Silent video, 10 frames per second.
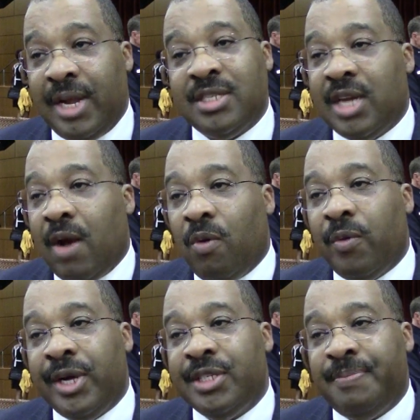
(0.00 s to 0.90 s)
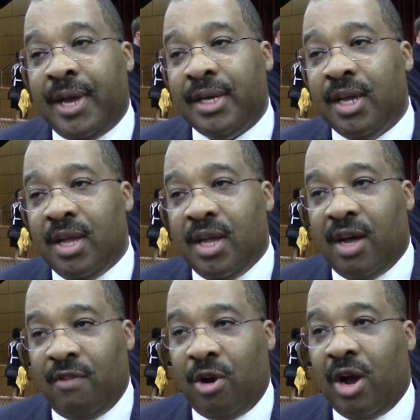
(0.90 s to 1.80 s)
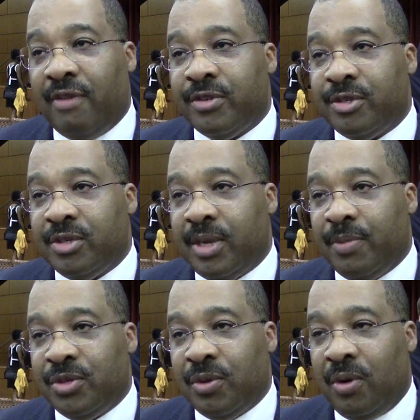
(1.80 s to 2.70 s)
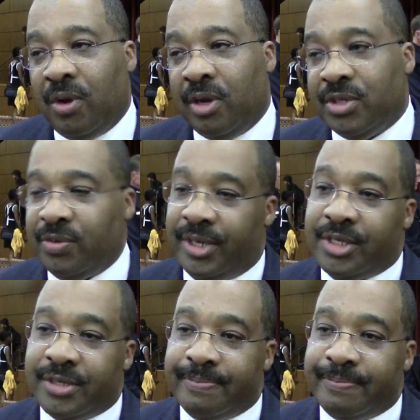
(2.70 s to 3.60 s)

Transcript: That's not what we expect of our officers that patrol our streets.